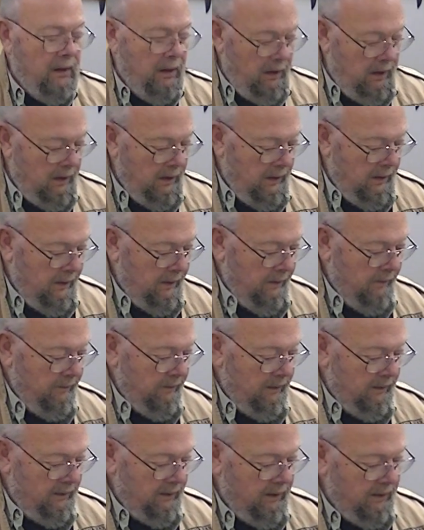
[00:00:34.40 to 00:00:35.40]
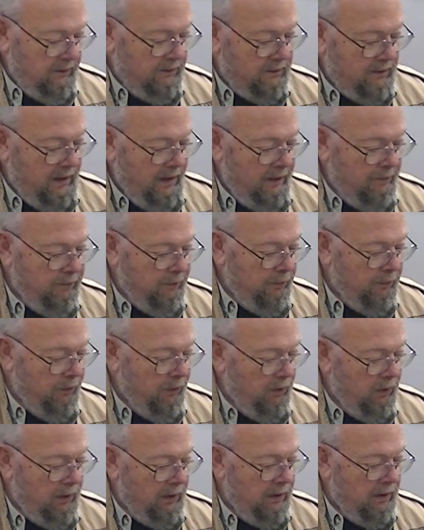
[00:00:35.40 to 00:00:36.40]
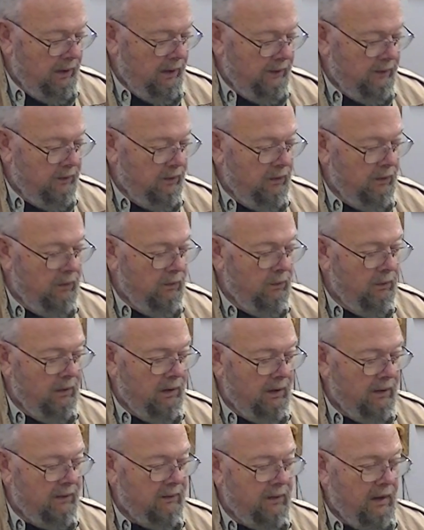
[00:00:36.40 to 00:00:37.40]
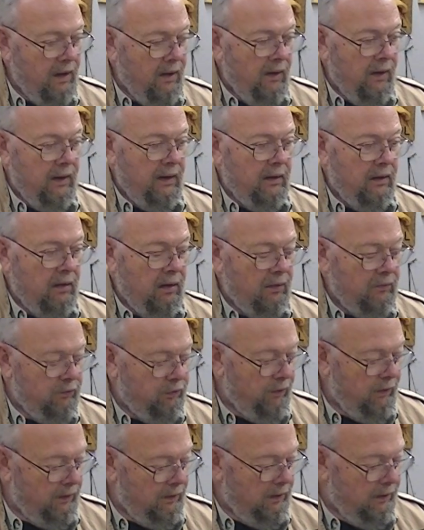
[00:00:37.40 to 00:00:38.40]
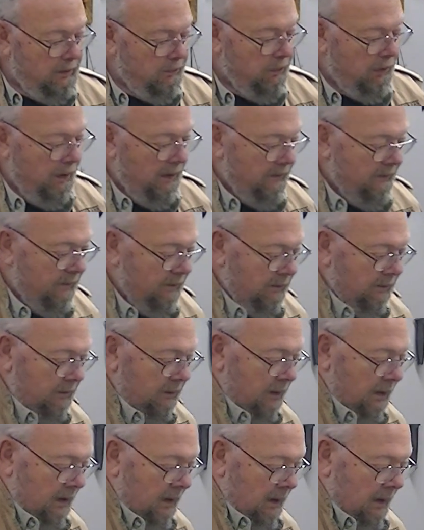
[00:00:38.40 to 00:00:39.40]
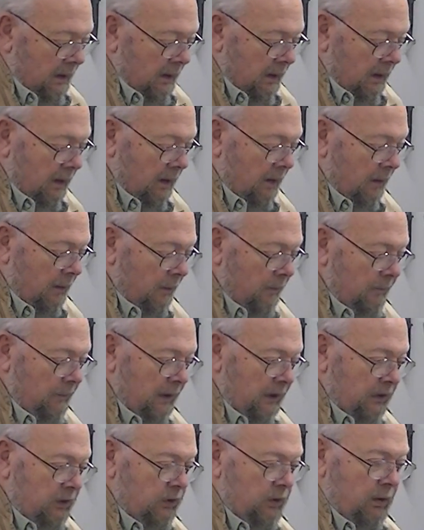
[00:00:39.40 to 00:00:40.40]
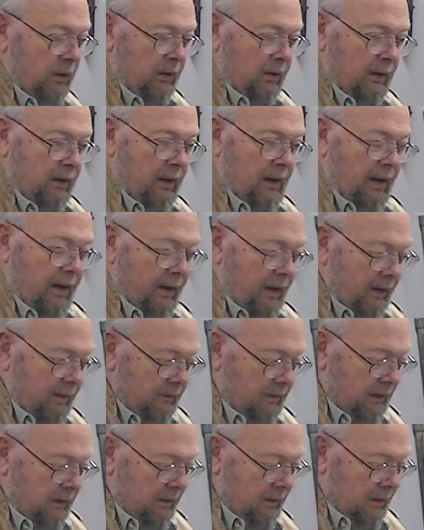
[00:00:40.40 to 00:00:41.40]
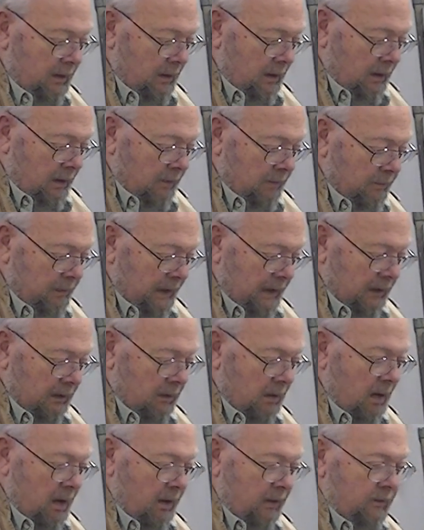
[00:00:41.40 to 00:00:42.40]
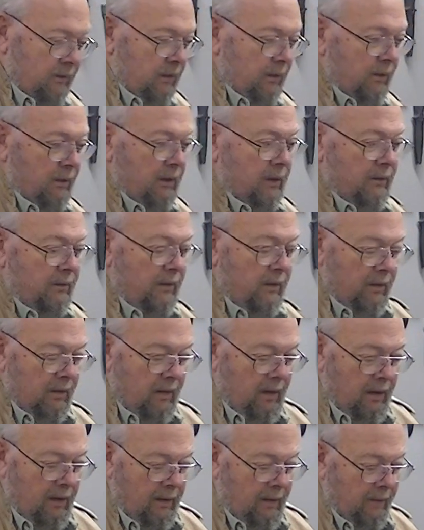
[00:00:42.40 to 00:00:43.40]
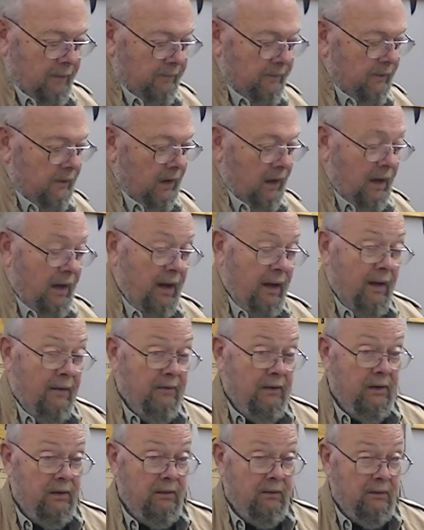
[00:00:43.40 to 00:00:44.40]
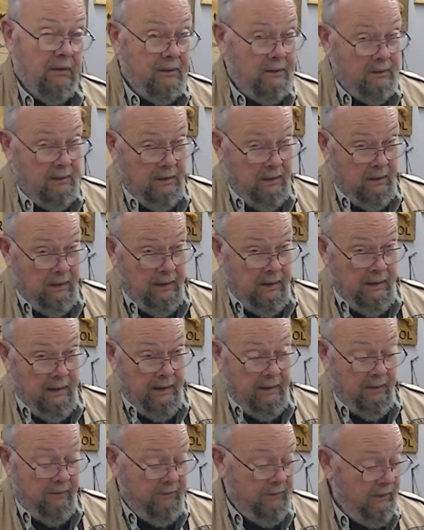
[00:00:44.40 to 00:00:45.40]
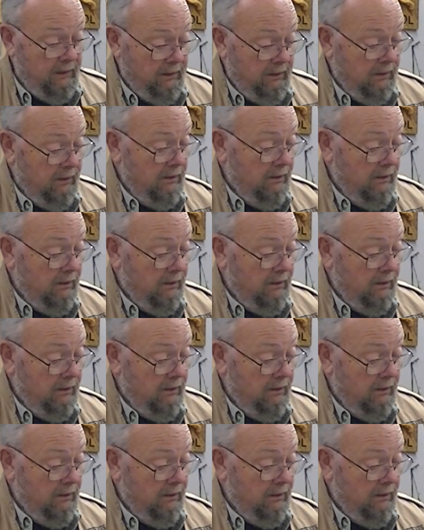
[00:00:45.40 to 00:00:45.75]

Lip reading: It is capable, and I do, when I carry in unfriendly places, make sure that I have a padlock so that I have the